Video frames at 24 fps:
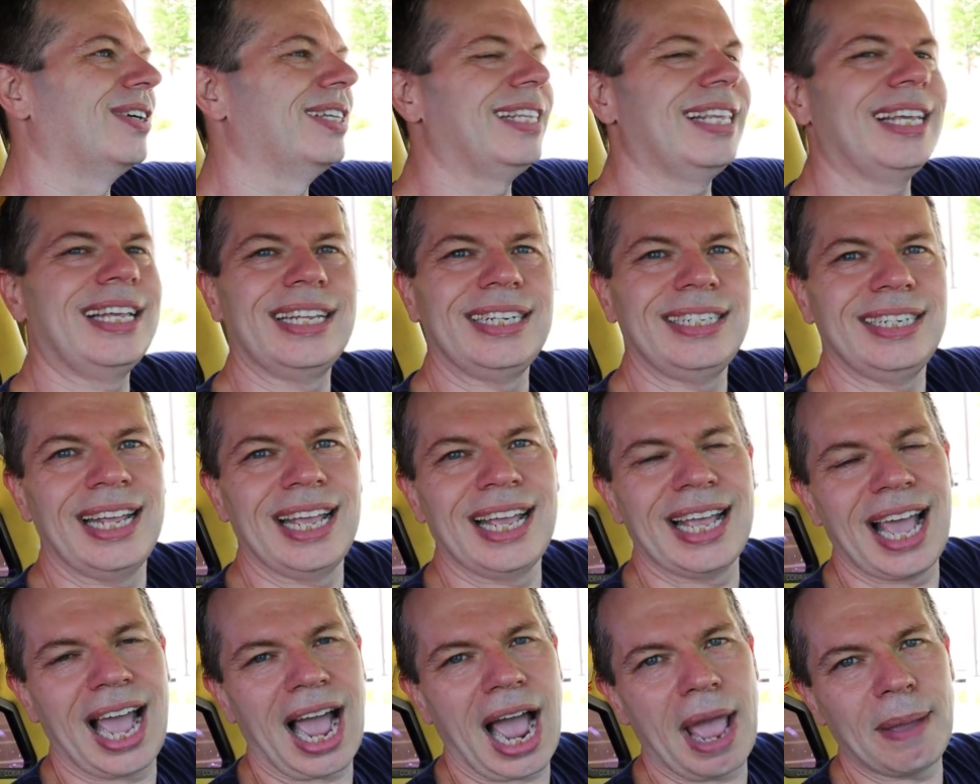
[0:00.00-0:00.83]
And then
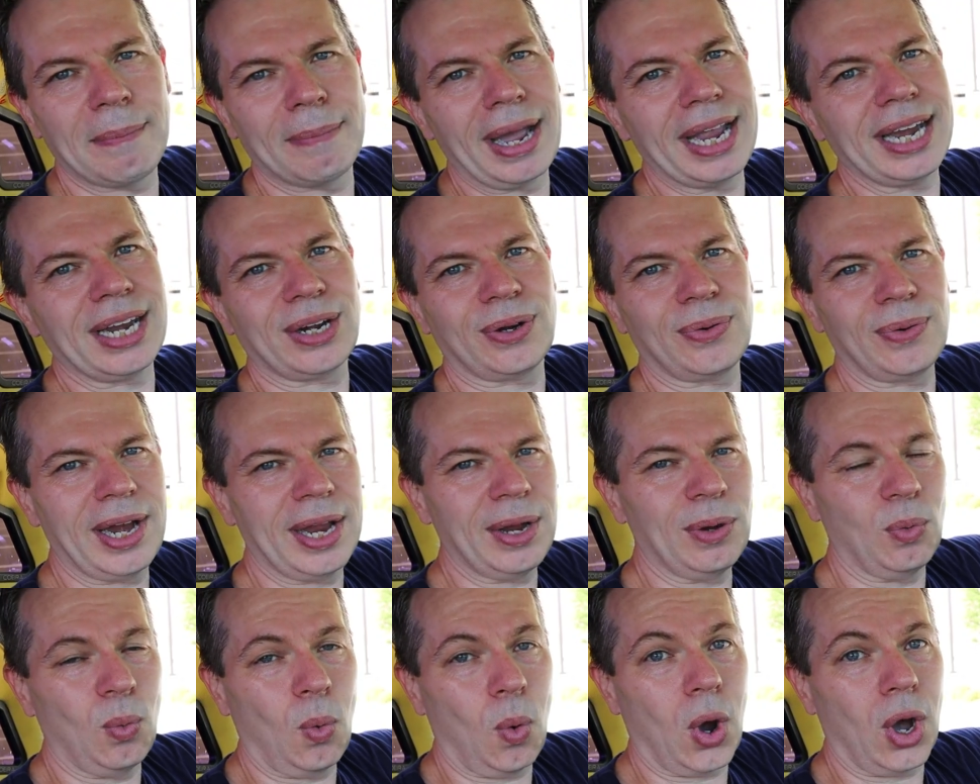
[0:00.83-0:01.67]
I might
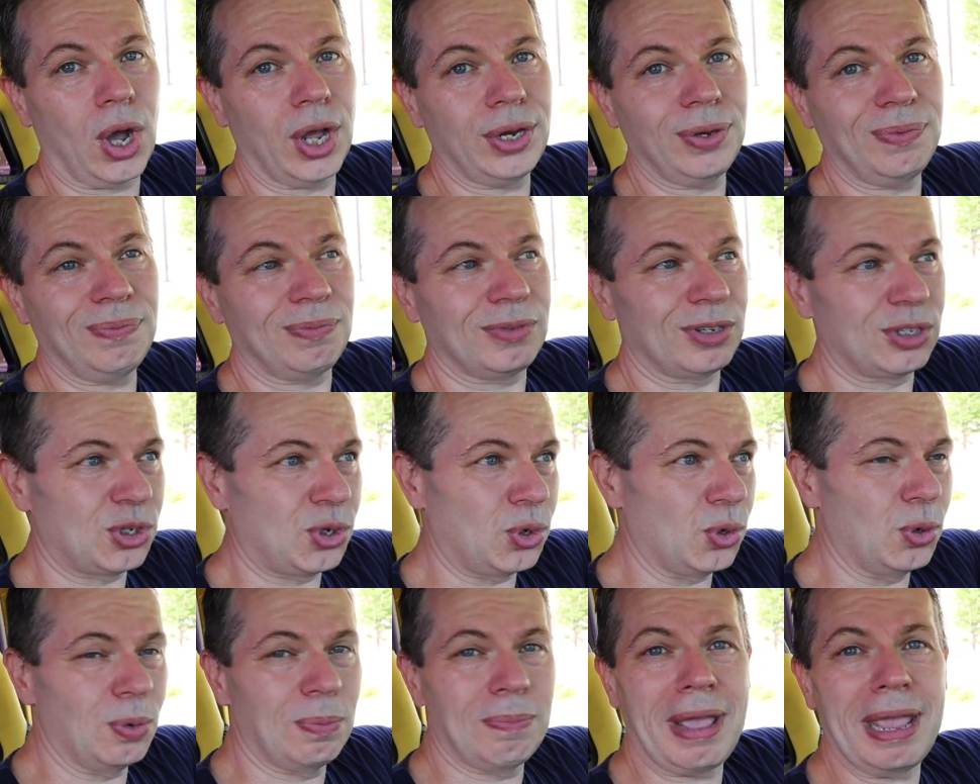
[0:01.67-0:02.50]
create one,
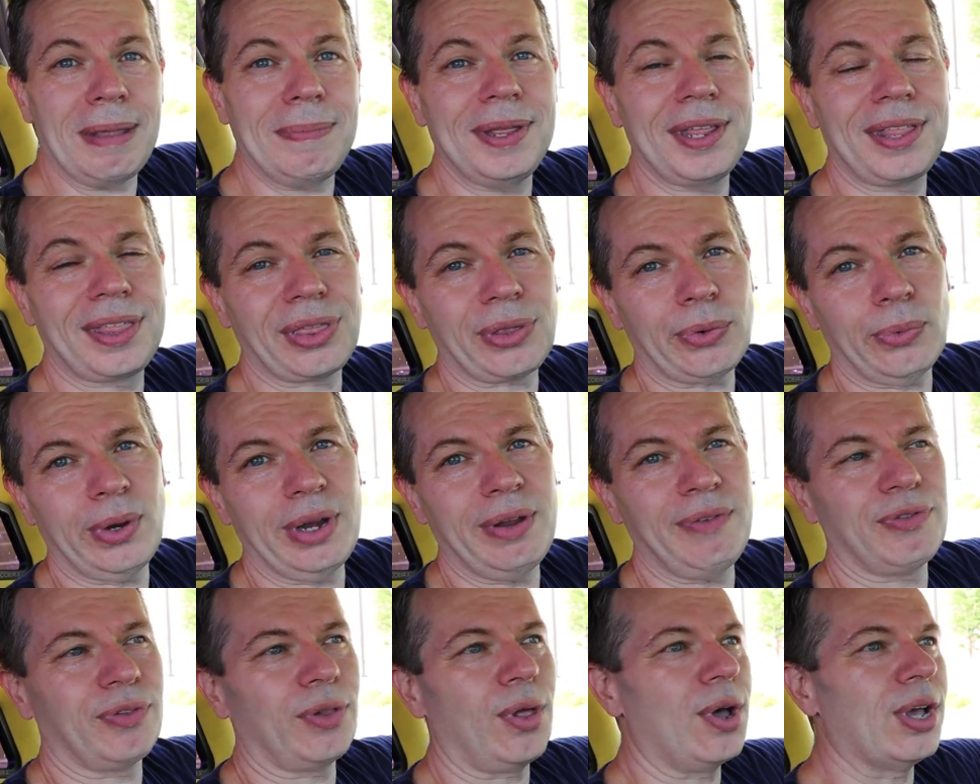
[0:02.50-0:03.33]
two, maybe
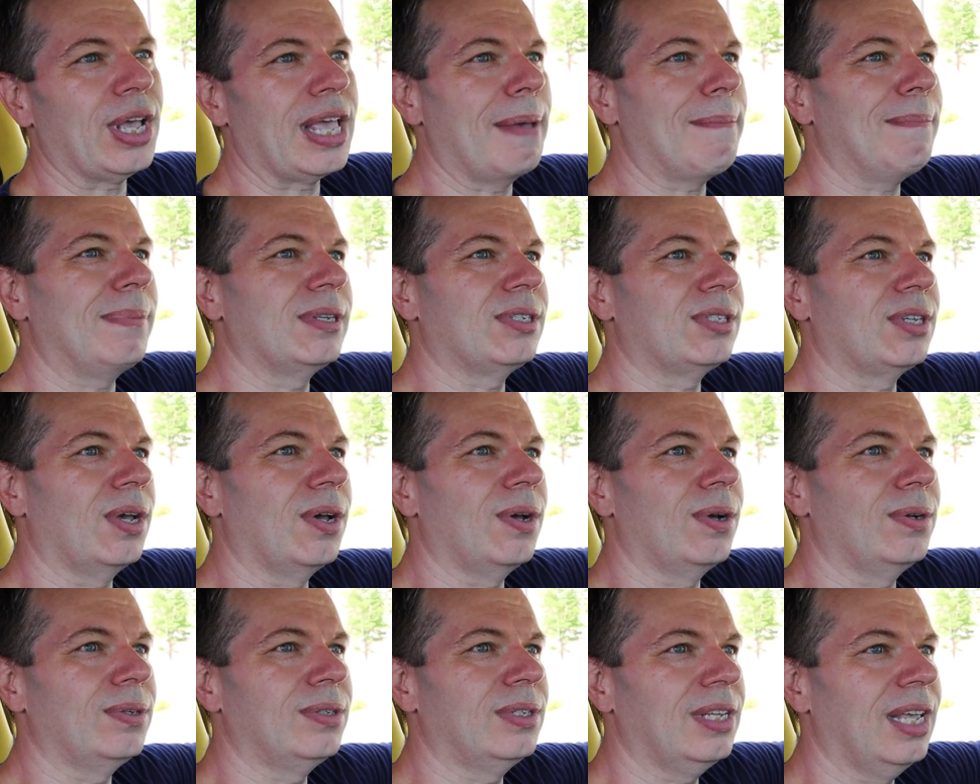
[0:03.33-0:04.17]
three vlog
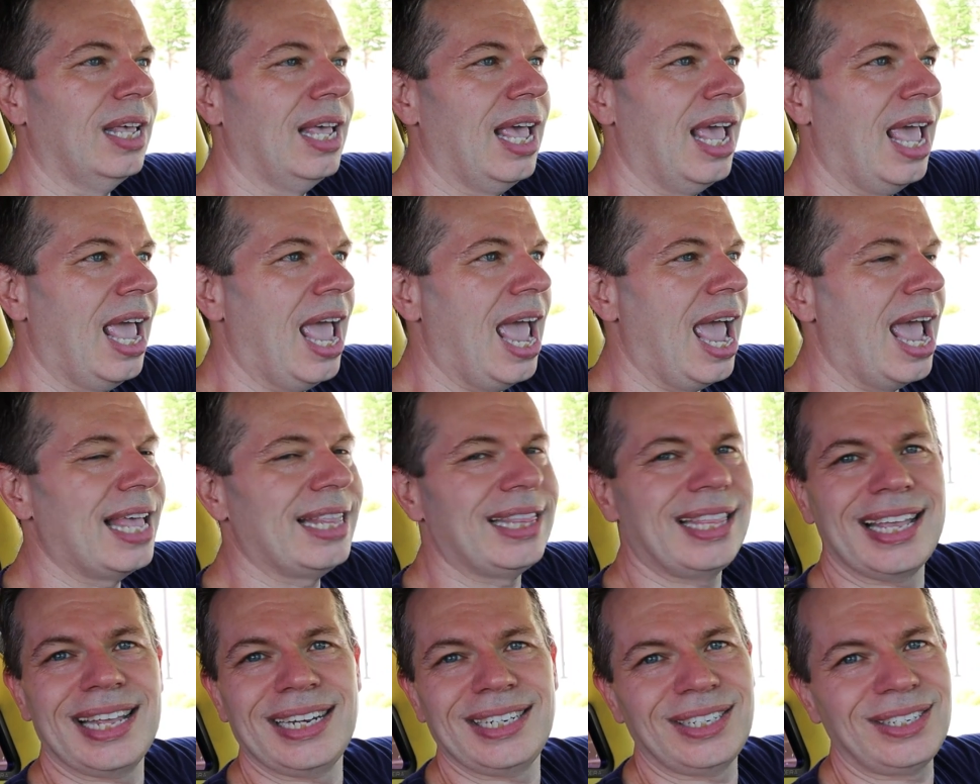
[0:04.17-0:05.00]
episodes,
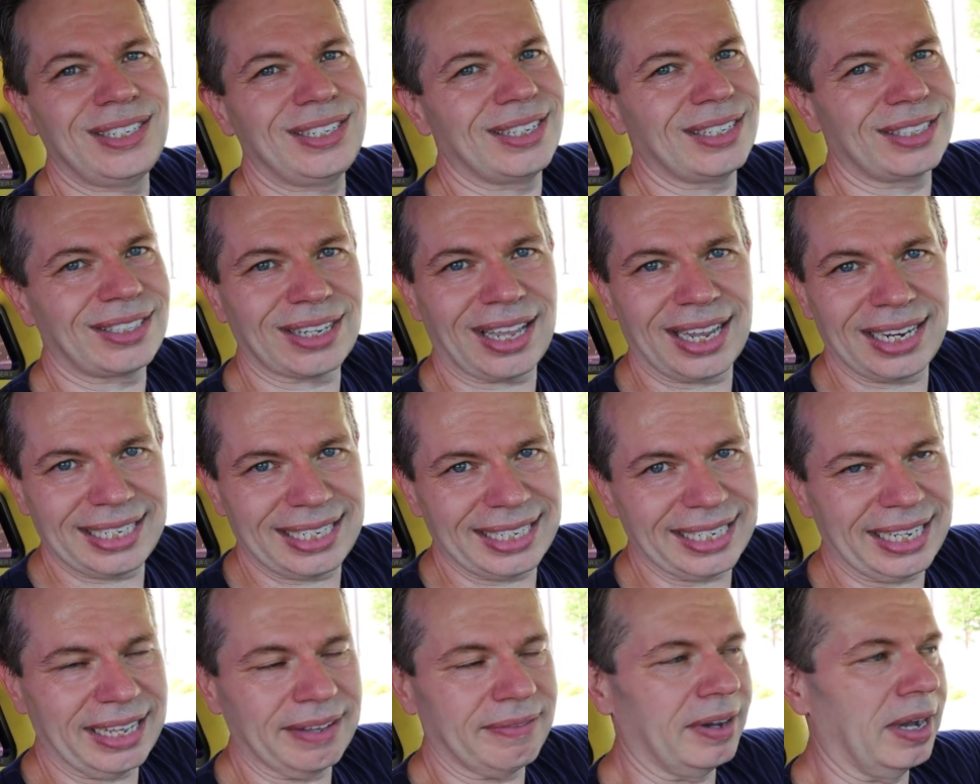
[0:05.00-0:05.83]
and then decide
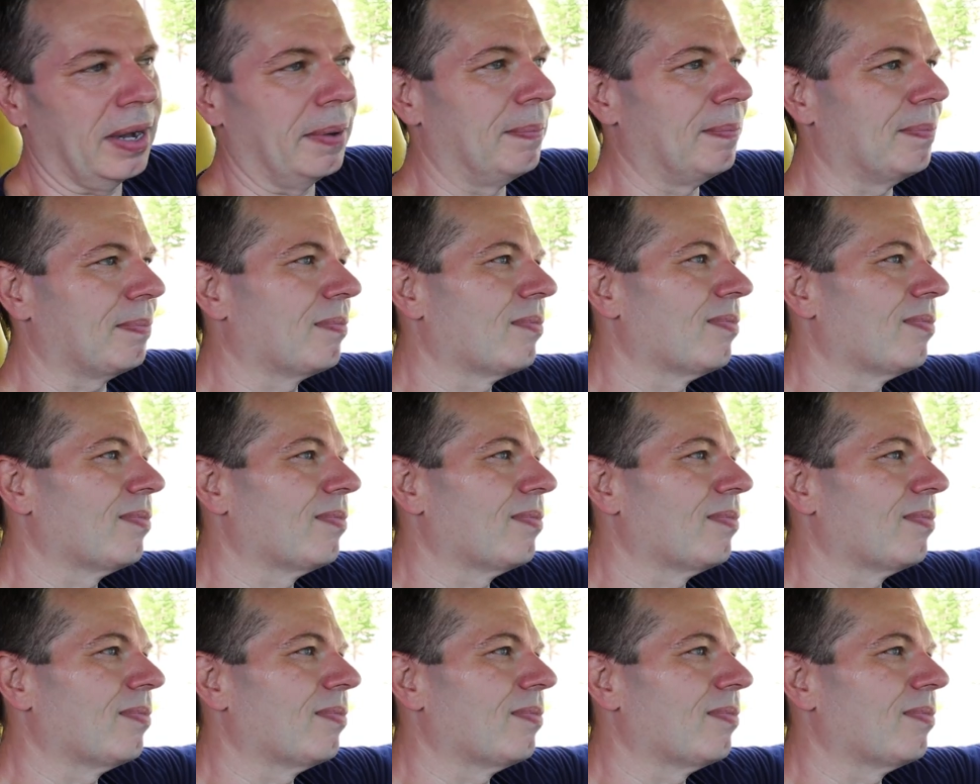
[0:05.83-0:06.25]
to give up.